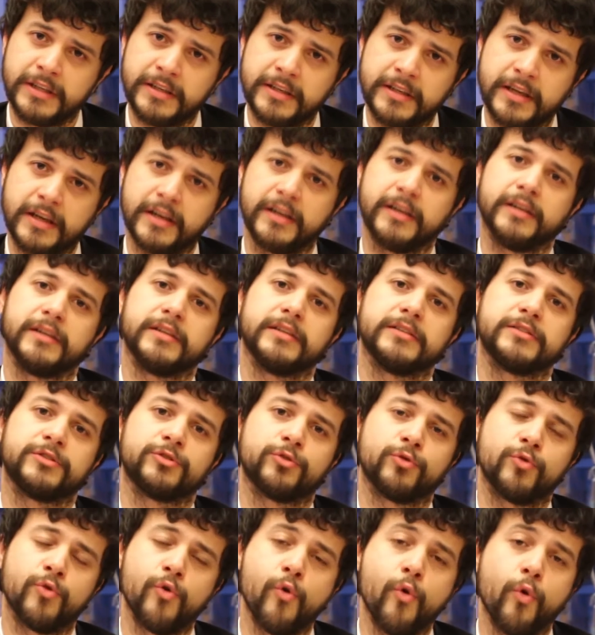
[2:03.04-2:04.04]
in
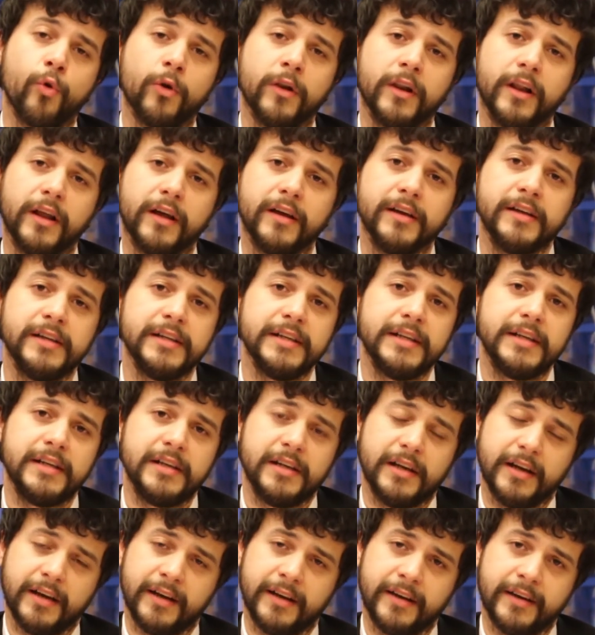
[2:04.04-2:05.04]
school
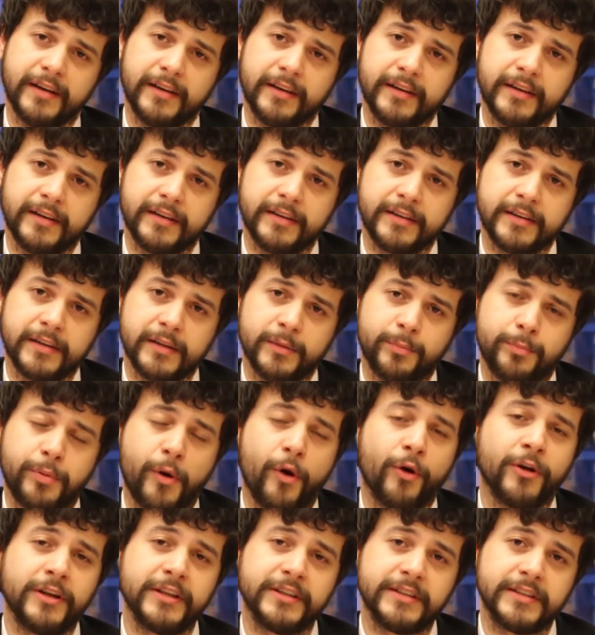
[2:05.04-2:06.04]

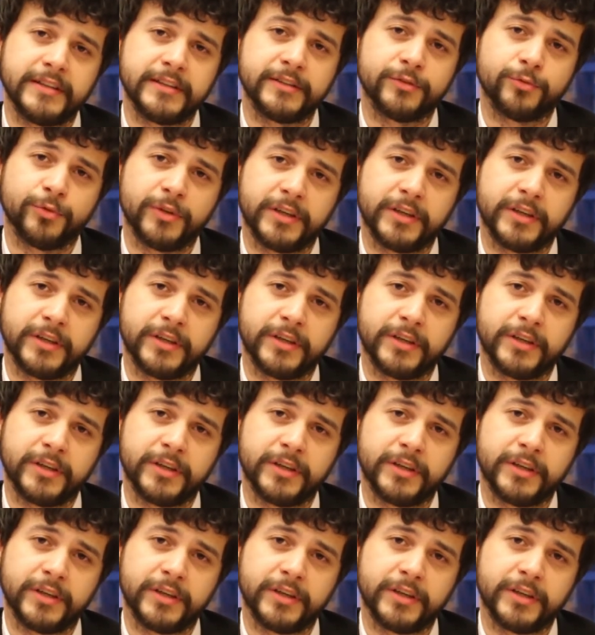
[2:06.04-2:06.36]
politics,